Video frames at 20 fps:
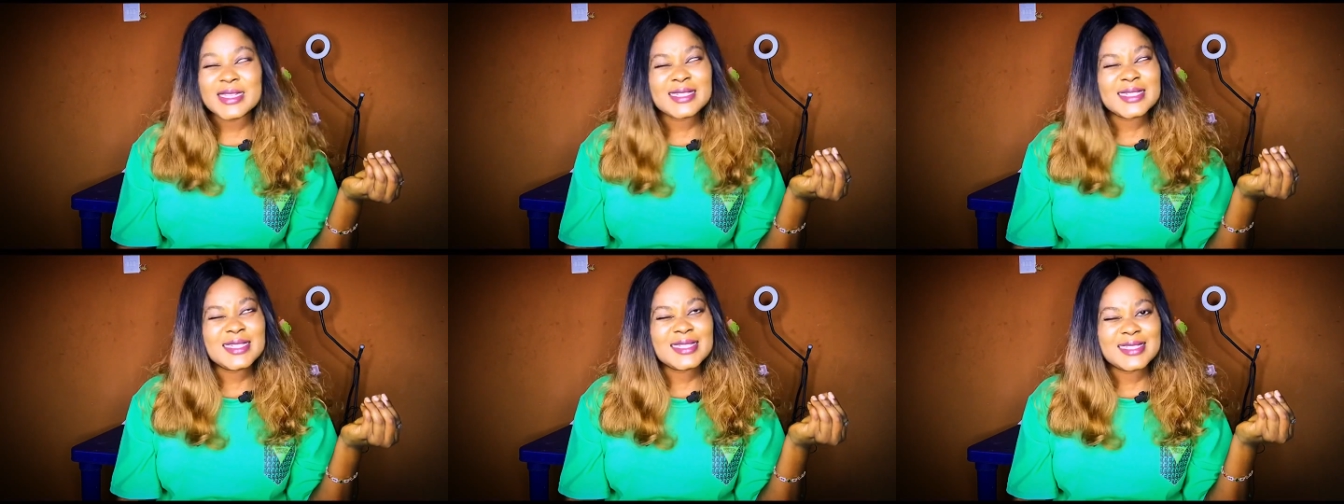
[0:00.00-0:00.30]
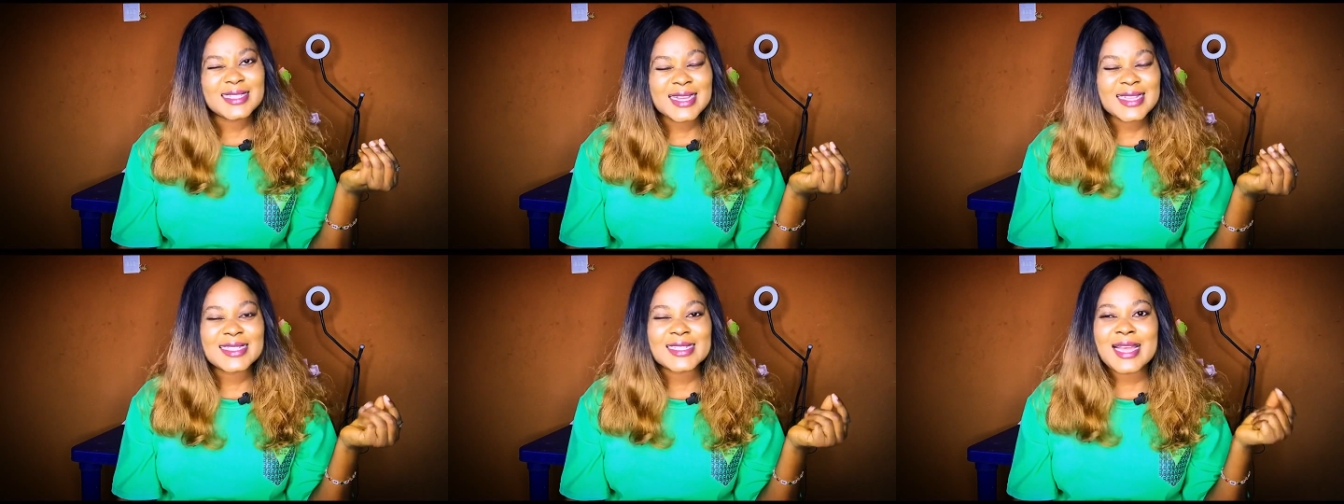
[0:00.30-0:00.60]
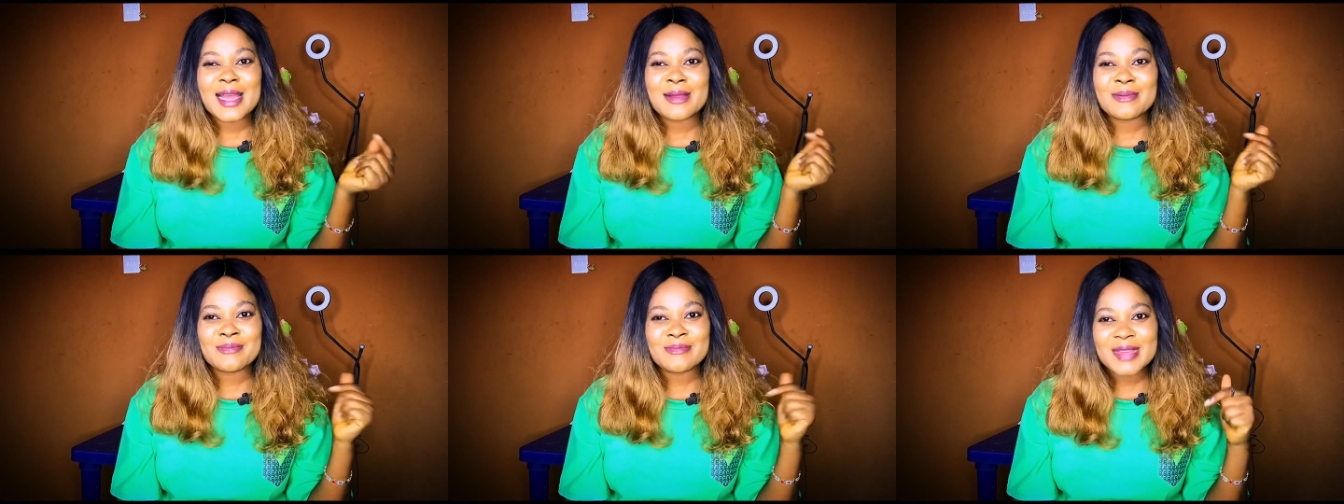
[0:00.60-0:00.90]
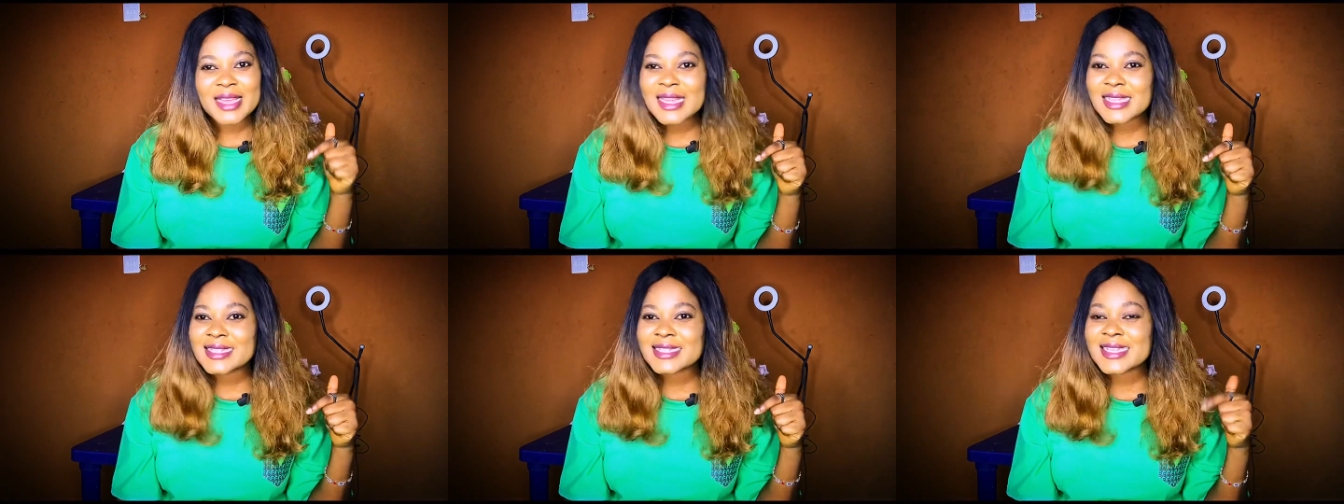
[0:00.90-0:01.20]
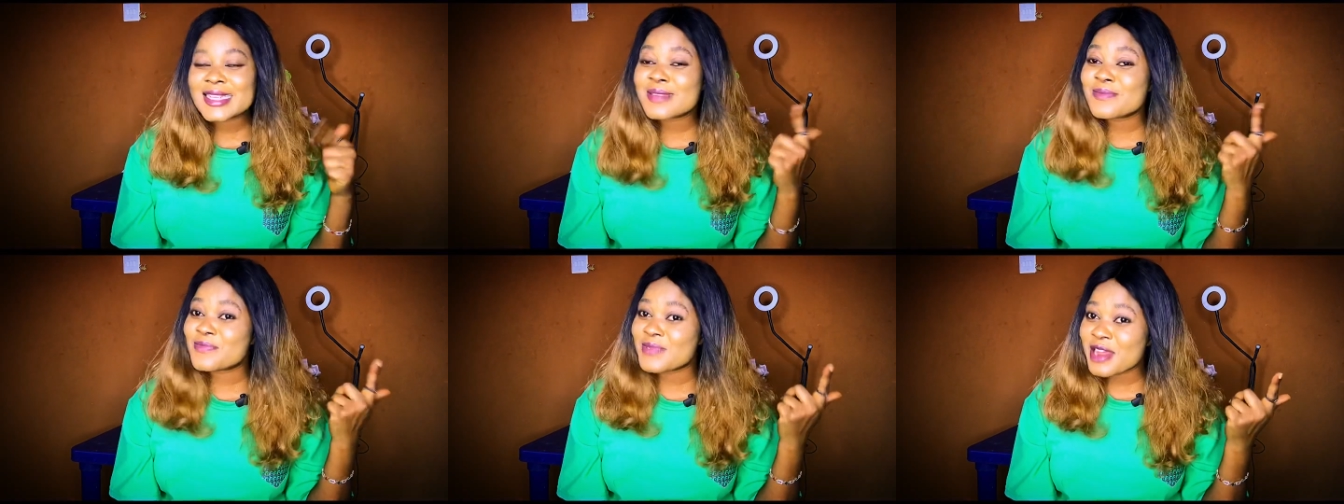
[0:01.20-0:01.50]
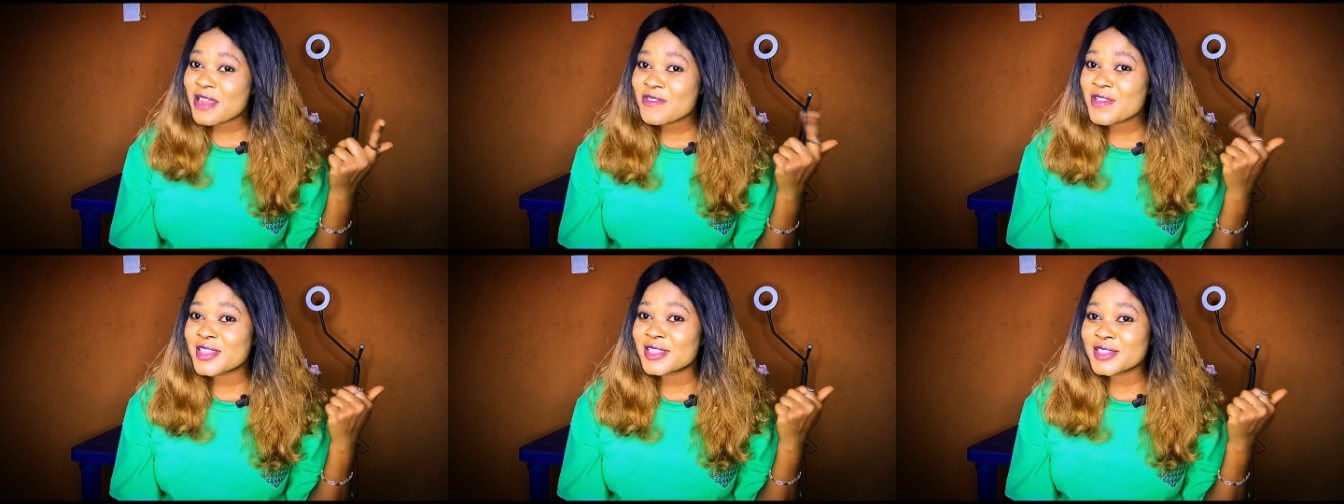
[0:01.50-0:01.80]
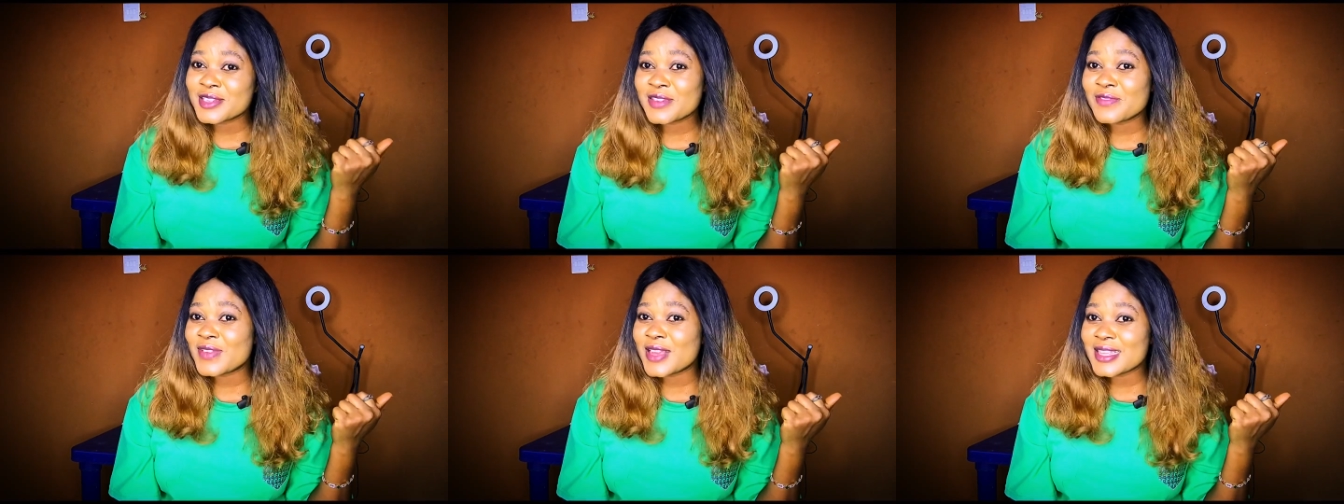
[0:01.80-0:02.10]
Isn't that amazing? Private
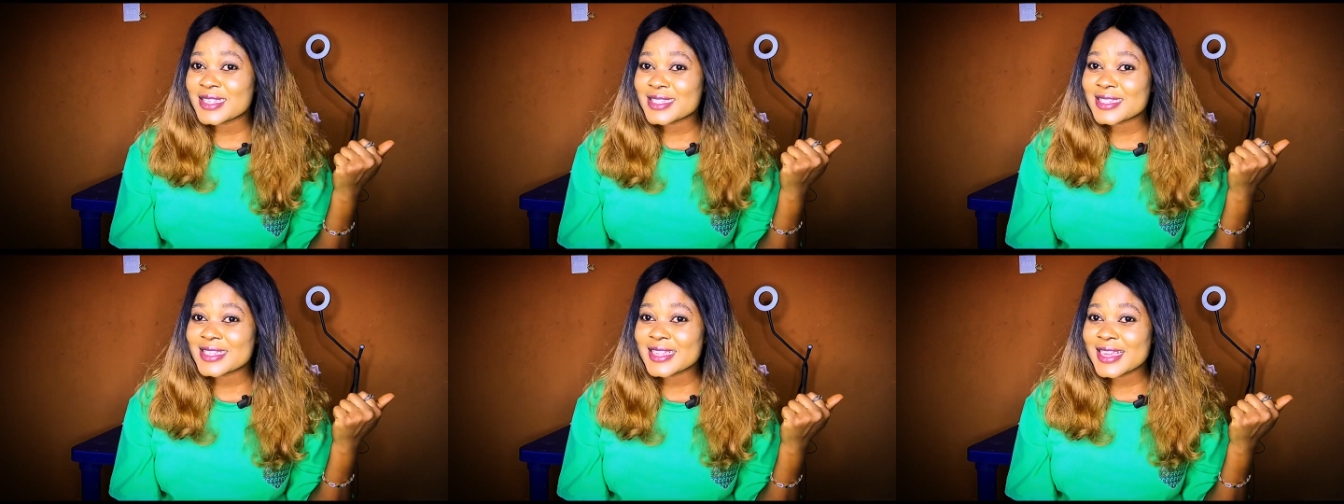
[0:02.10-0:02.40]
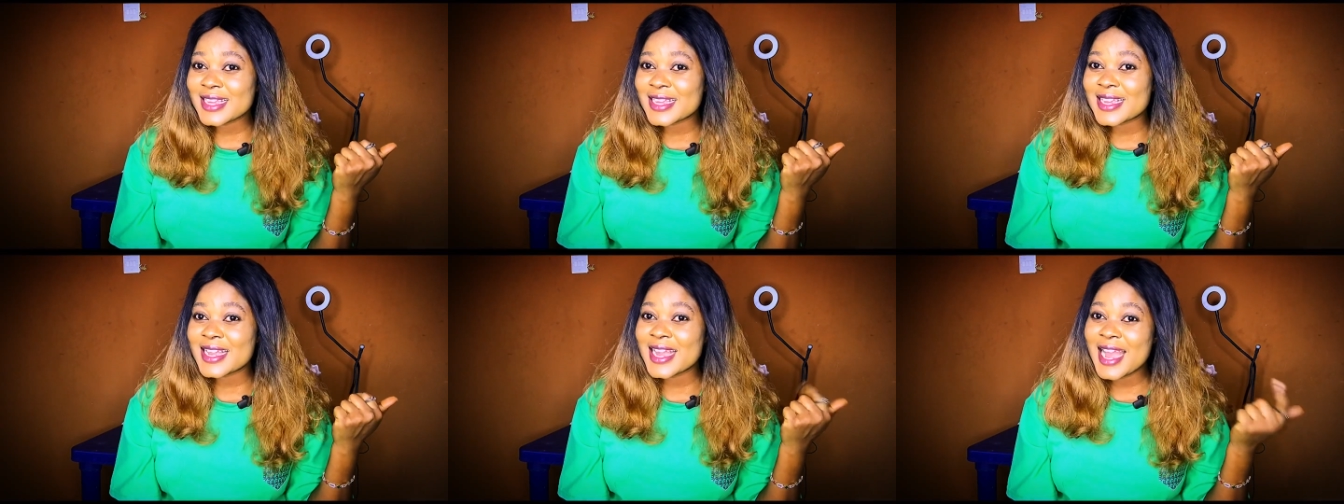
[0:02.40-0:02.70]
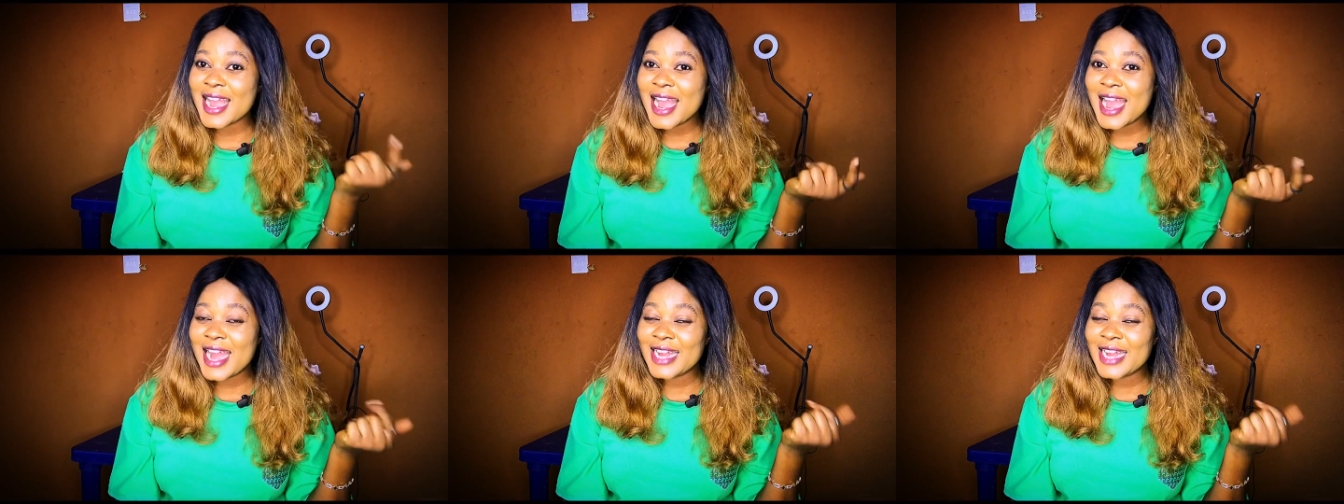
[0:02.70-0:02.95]
university.